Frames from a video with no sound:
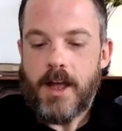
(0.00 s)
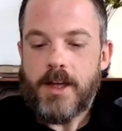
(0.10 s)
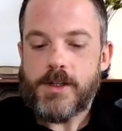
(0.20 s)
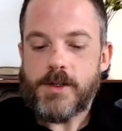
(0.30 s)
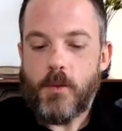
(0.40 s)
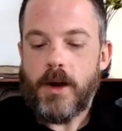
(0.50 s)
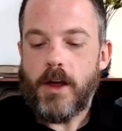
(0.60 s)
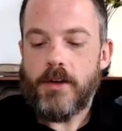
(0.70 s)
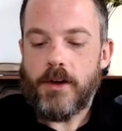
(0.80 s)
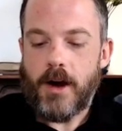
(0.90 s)
So one
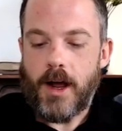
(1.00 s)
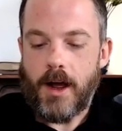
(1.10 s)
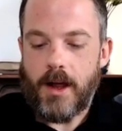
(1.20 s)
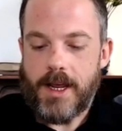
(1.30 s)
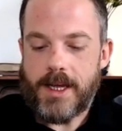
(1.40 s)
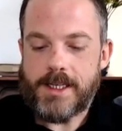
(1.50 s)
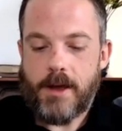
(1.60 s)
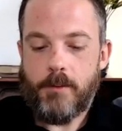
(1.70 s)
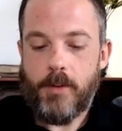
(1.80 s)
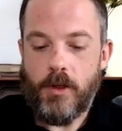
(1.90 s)
other
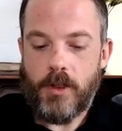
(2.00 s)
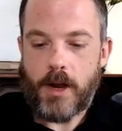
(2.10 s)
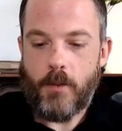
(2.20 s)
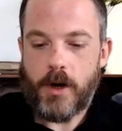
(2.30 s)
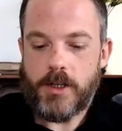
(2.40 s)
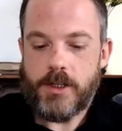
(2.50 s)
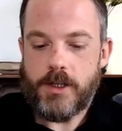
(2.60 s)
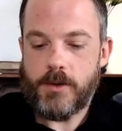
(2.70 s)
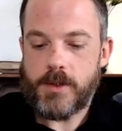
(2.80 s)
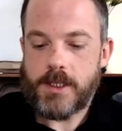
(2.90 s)
example that I wanted to
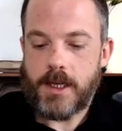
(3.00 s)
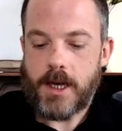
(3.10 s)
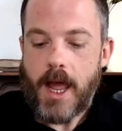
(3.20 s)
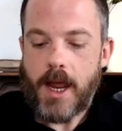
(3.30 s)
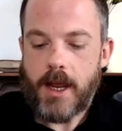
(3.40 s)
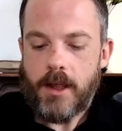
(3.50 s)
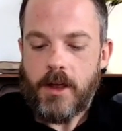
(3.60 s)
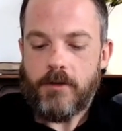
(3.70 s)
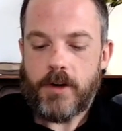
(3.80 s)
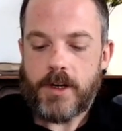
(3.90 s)
use today
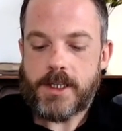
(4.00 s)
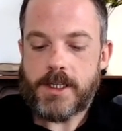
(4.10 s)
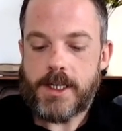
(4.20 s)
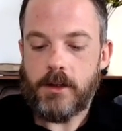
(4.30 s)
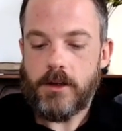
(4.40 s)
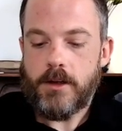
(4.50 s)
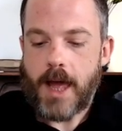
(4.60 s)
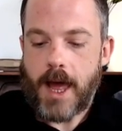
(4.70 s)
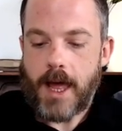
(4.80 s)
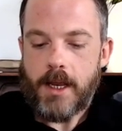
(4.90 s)
for us to take a look
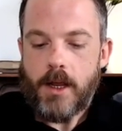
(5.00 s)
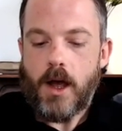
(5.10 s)
at